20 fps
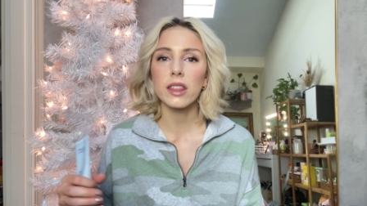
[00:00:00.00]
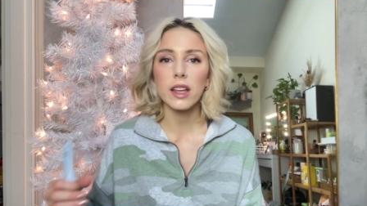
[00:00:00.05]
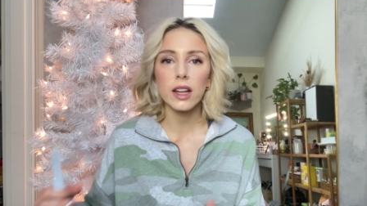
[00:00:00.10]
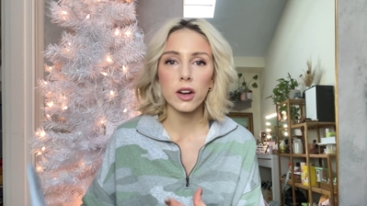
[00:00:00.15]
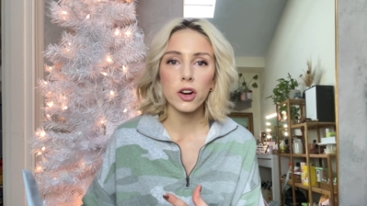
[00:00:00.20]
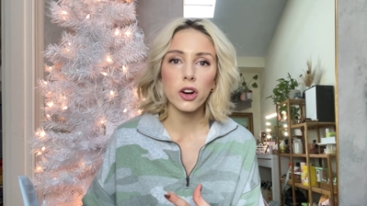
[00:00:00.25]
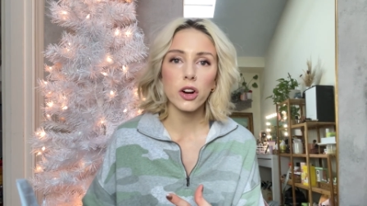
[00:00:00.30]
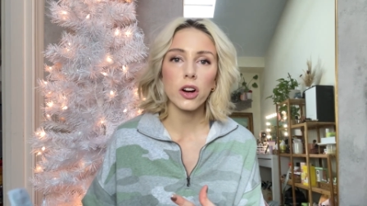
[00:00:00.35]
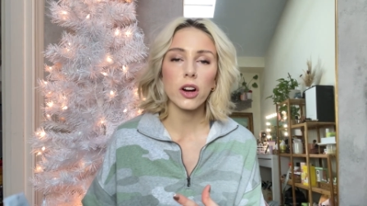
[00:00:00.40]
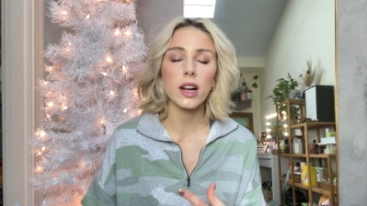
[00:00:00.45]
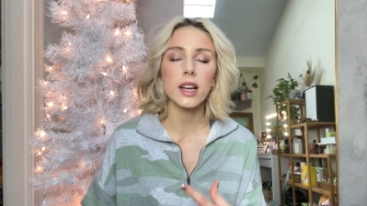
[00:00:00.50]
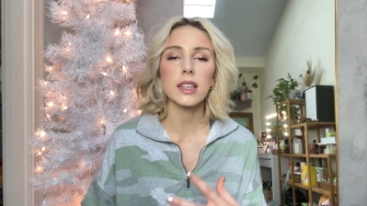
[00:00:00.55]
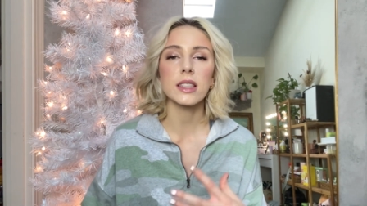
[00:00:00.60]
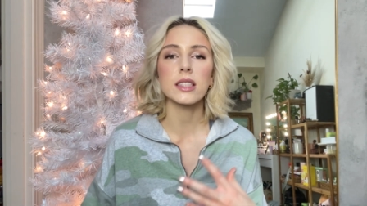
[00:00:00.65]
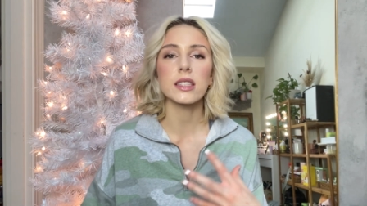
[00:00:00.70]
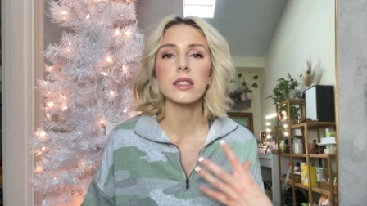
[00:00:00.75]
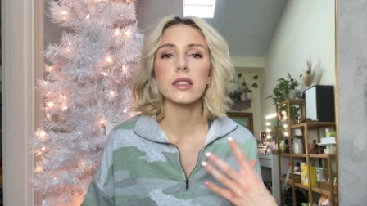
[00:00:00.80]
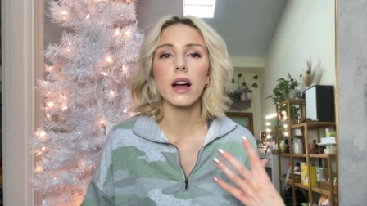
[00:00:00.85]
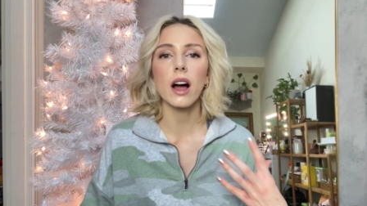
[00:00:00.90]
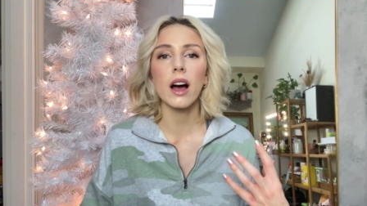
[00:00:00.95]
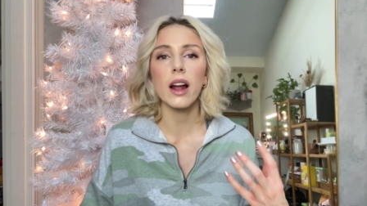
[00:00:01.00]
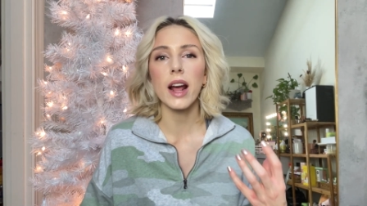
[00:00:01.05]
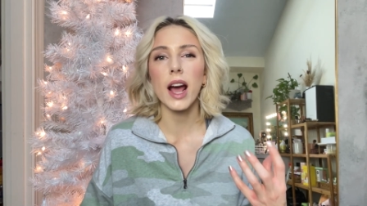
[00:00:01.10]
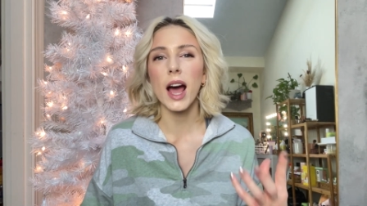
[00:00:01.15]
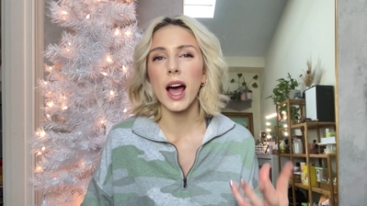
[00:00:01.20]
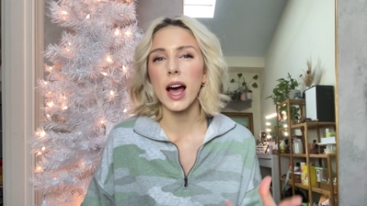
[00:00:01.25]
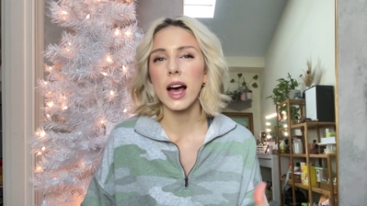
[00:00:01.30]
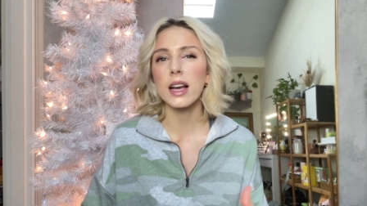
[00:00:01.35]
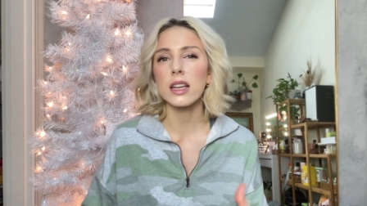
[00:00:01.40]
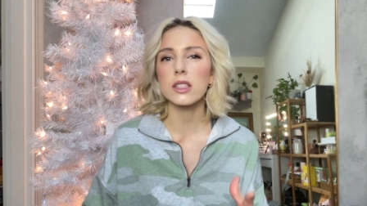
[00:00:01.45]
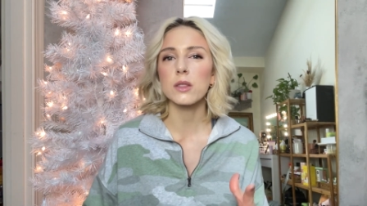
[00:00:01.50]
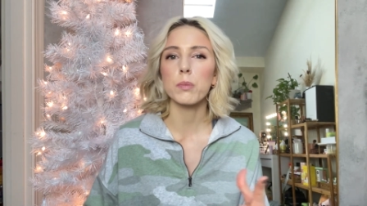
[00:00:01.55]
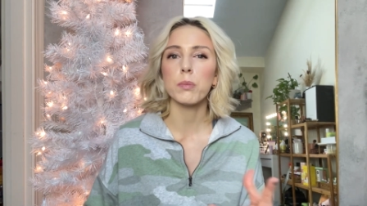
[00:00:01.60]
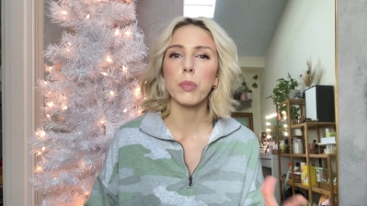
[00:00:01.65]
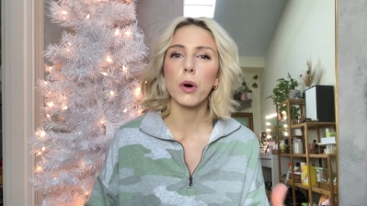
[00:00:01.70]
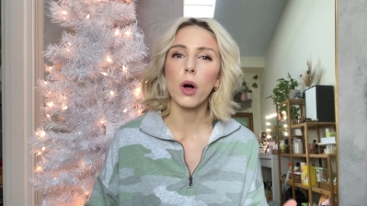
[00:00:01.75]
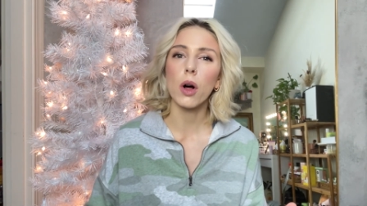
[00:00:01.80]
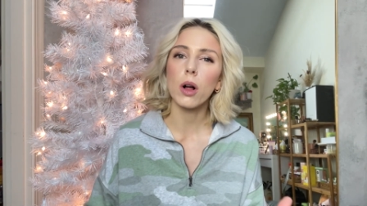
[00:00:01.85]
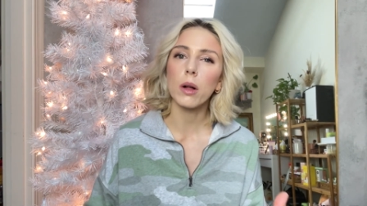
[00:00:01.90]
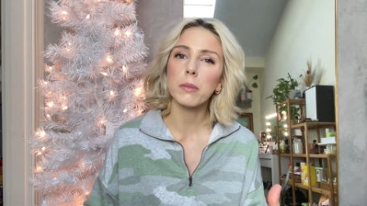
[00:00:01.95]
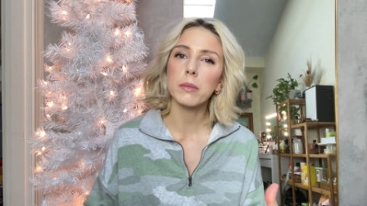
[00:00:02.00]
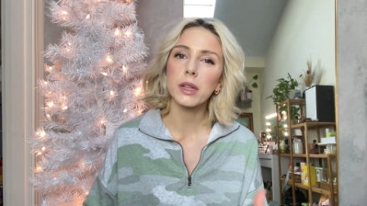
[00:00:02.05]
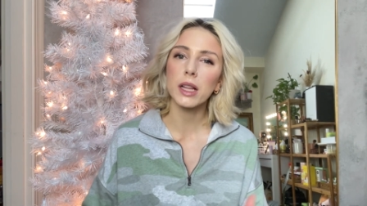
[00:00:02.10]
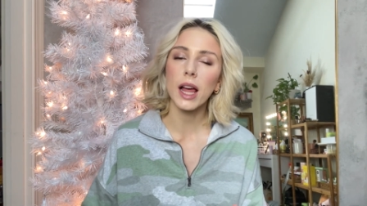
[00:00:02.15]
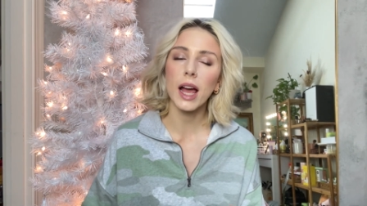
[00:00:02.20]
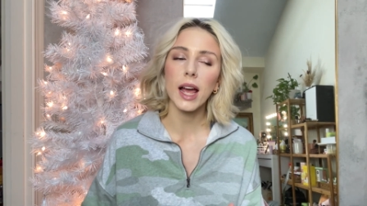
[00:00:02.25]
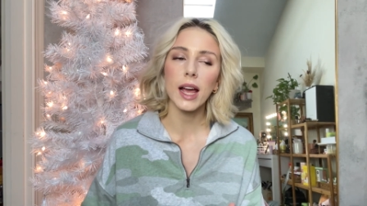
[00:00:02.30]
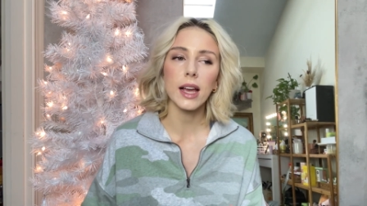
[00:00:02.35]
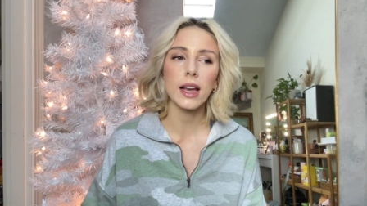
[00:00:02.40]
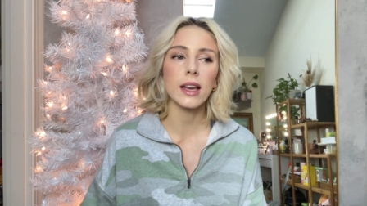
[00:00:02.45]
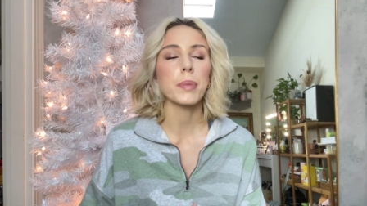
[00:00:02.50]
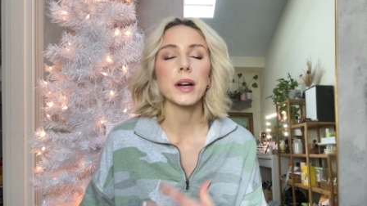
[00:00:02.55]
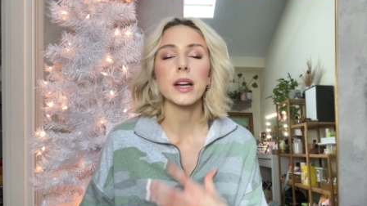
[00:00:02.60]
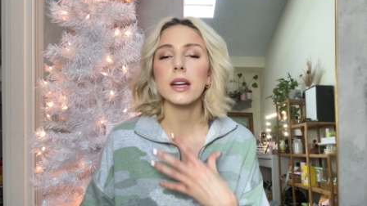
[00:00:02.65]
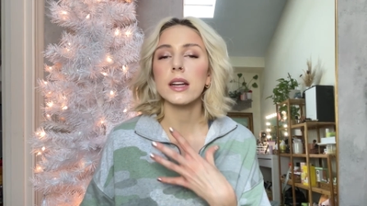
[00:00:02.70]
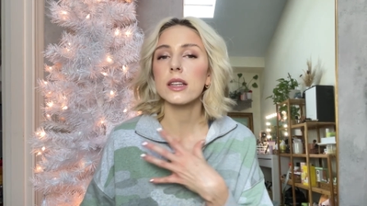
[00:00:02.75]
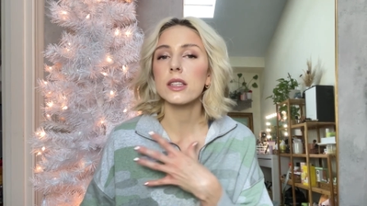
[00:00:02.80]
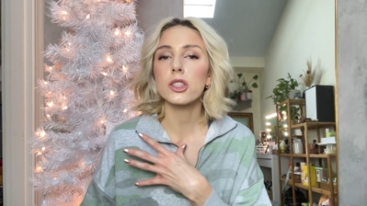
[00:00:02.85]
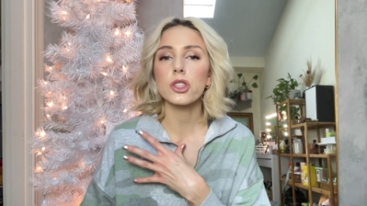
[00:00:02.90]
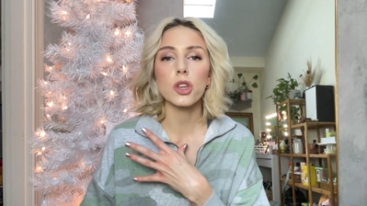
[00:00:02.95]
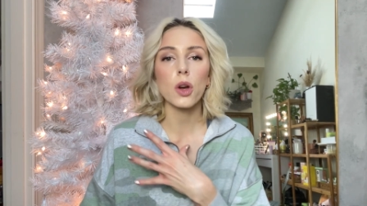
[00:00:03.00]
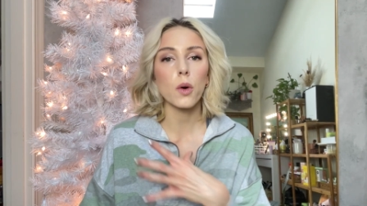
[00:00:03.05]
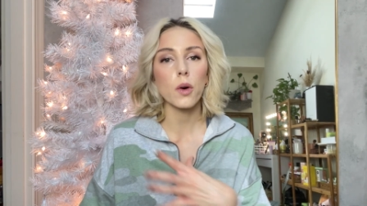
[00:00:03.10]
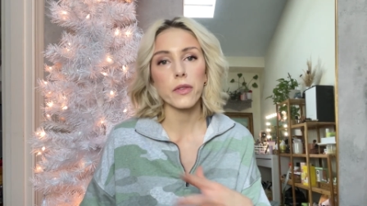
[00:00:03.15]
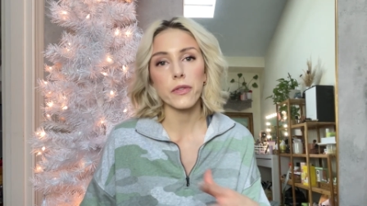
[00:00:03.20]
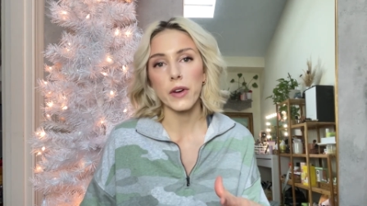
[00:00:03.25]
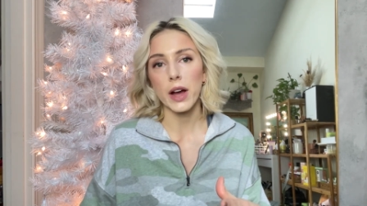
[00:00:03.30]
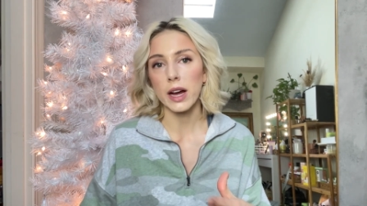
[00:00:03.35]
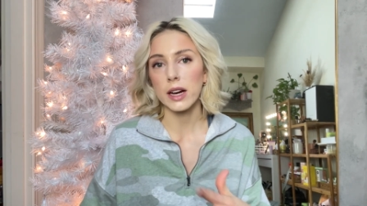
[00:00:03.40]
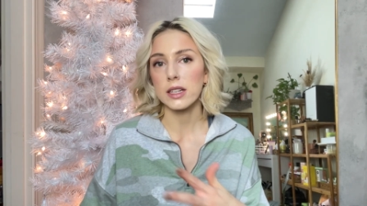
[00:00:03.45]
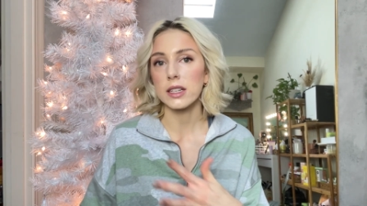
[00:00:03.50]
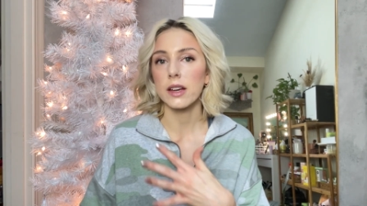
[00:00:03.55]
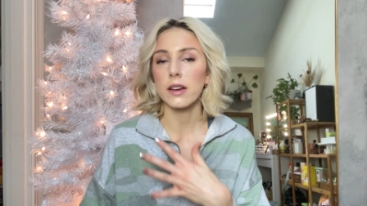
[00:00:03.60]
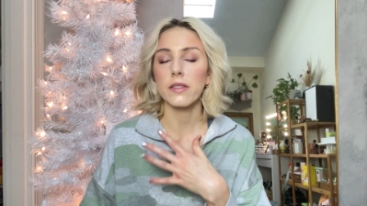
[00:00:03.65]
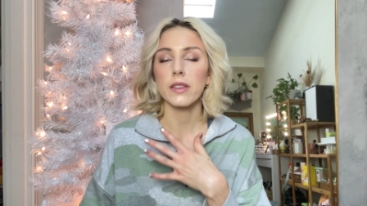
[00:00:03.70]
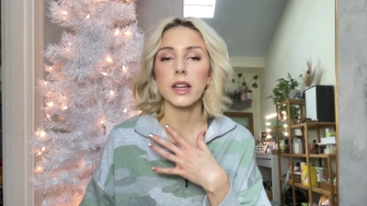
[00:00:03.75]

thinner. It's not as balm-like, but it is so effective.